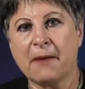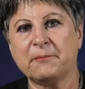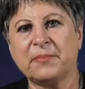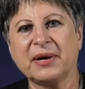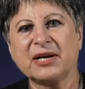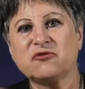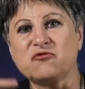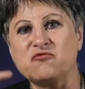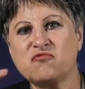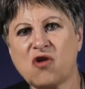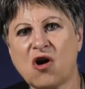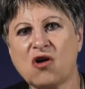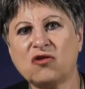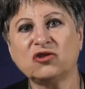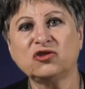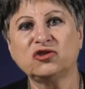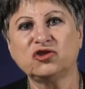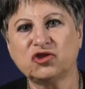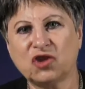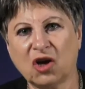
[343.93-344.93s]
But
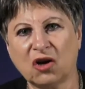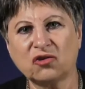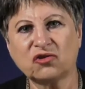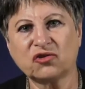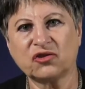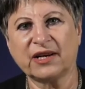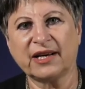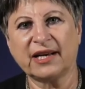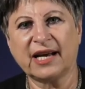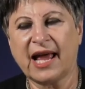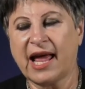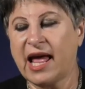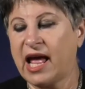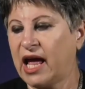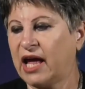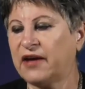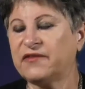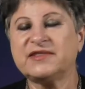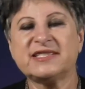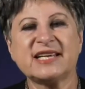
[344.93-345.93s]
wrong doctrine
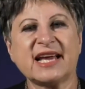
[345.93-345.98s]
have